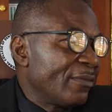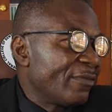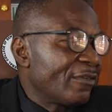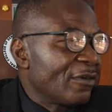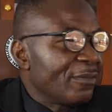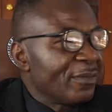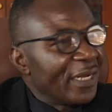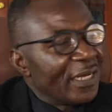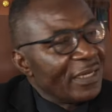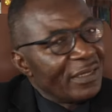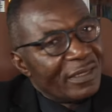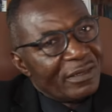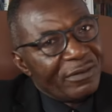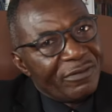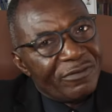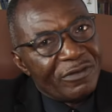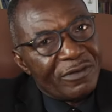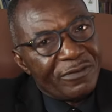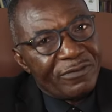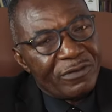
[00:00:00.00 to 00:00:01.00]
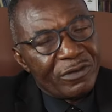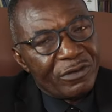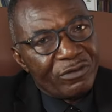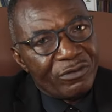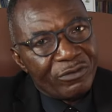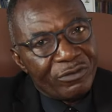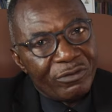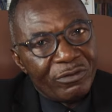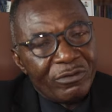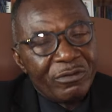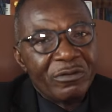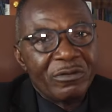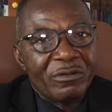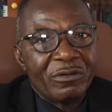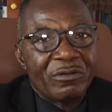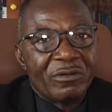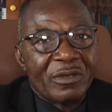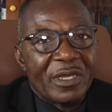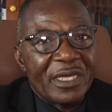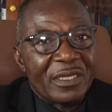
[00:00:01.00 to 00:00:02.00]
from
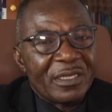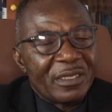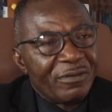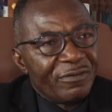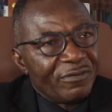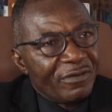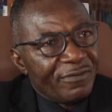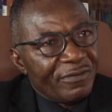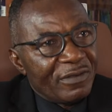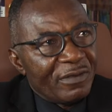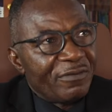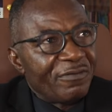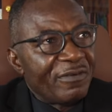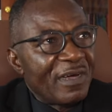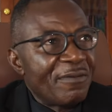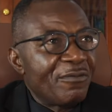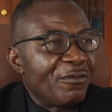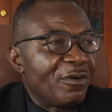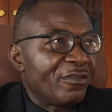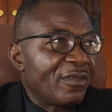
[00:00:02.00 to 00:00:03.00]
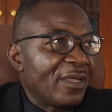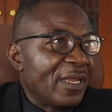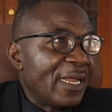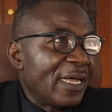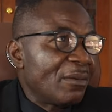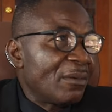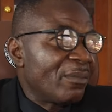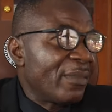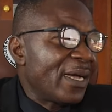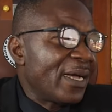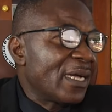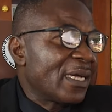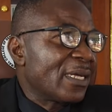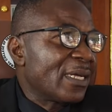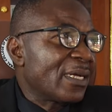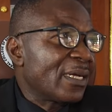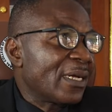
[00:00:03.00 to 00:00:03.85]
1955 was a landmark